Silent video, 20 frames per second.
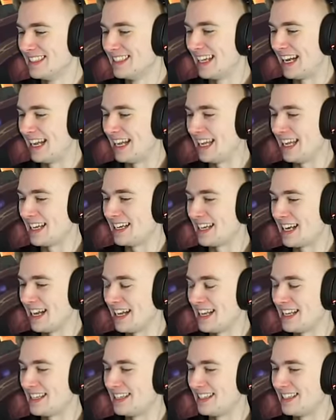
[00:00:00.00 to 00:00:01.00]
I hit,
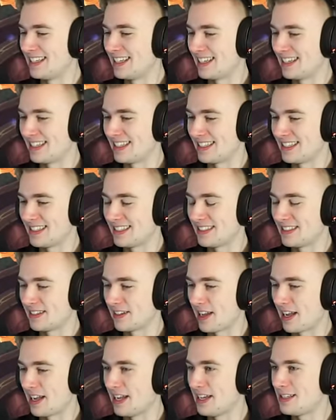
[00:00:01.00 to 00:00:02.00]
I hit,
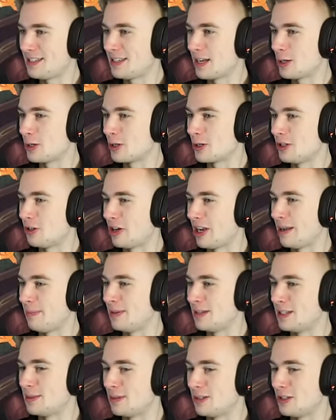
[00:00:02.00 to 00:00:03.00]
I hit such good
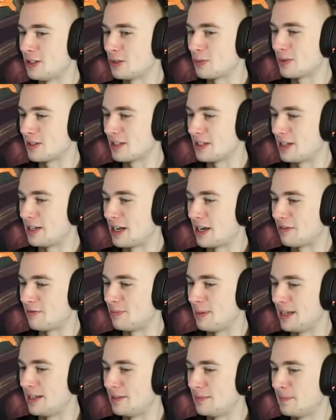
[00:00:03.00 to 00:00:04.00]
champions, but it just wasn't enough,
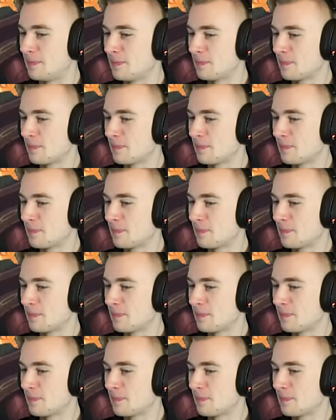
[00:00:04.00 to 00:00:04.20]
man.